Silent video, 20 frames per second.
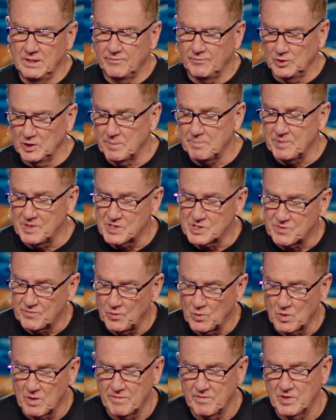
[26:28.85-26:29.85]
Philippians
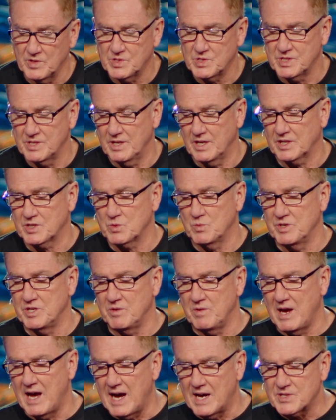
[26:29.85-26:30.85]
4, verse 6, when
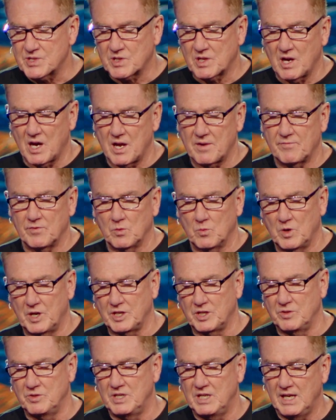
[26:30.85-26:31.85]
you ask God for
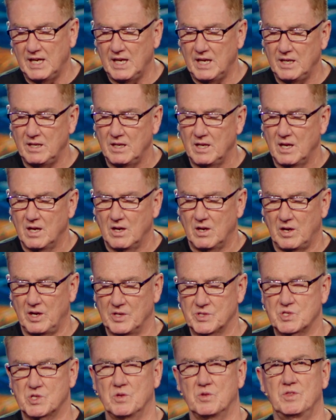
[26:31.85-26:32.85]
what you need,
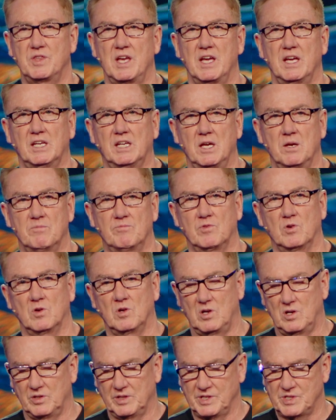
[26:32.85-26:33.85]
also thank him for
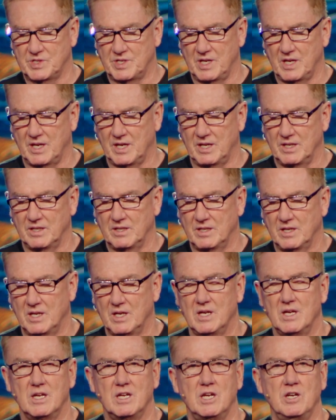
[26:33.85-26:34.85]
all he's done.
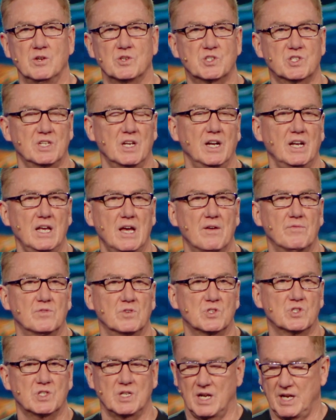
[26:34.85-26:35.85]
You know, study
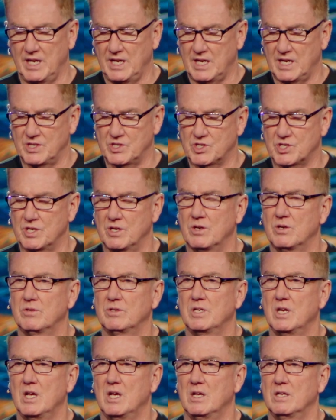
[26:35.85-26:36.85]
after study has
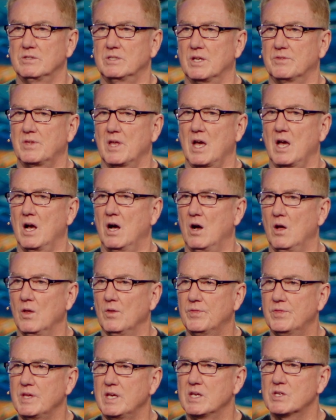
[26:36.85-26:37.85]
shown that the
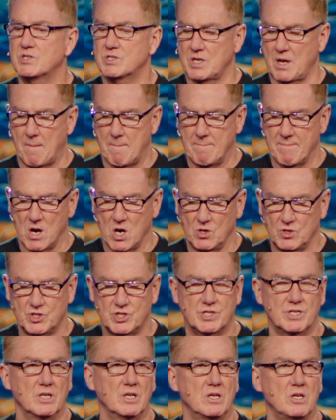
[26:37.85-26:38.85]
healthiest
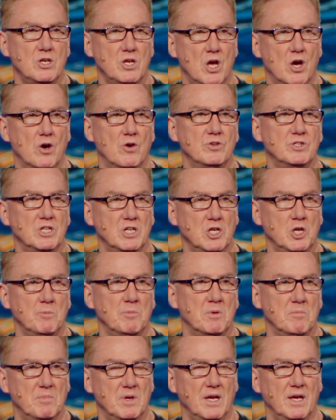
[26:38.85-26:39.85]
emotion known to
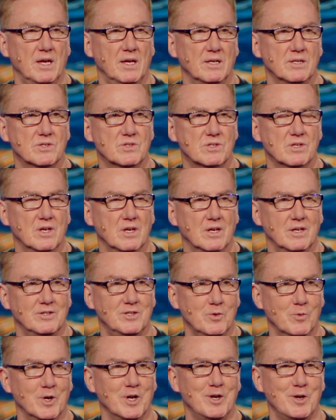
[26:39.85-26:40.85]
human beings,
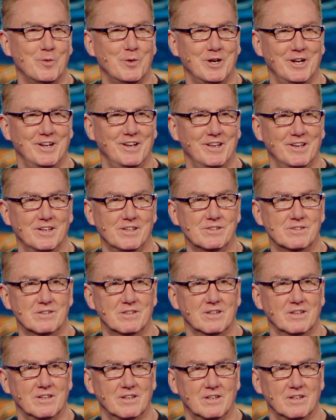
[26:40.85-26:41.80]
do you want to know what it is?